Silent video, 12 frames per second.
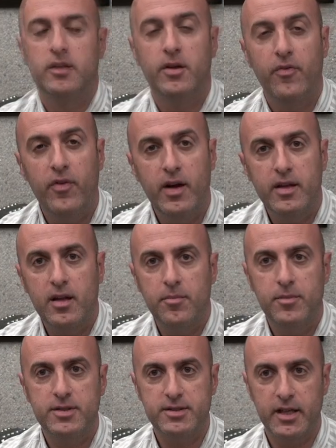The final
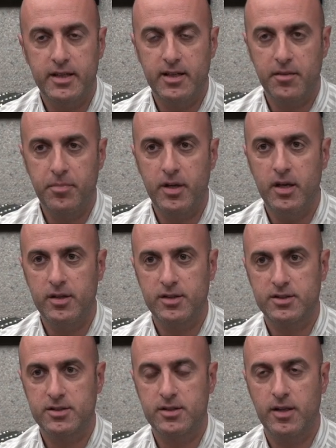mistake that
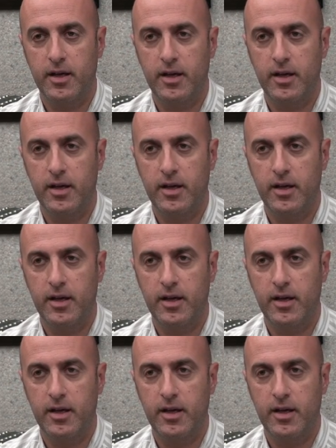beginners